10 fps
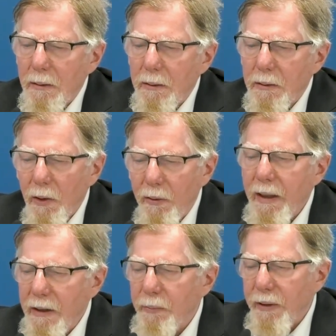So
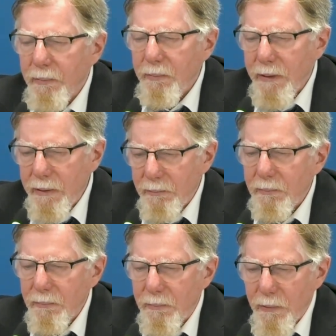yes, we
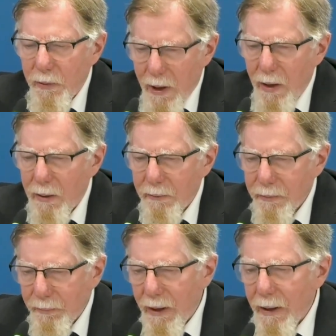took heart
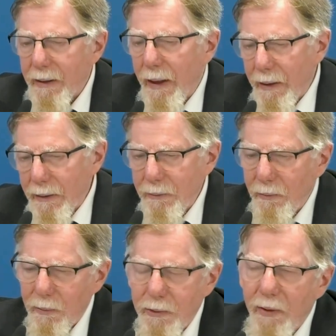from that, and
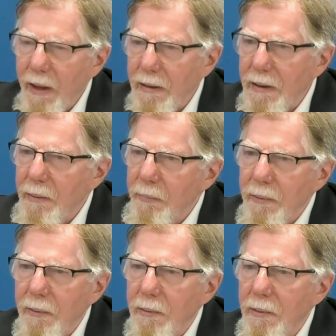also the
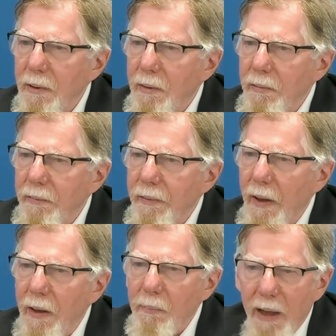example of
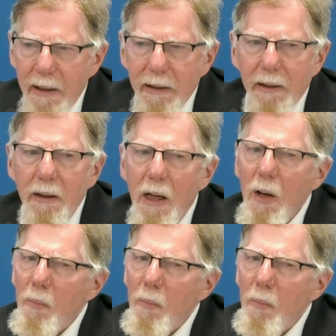Albania.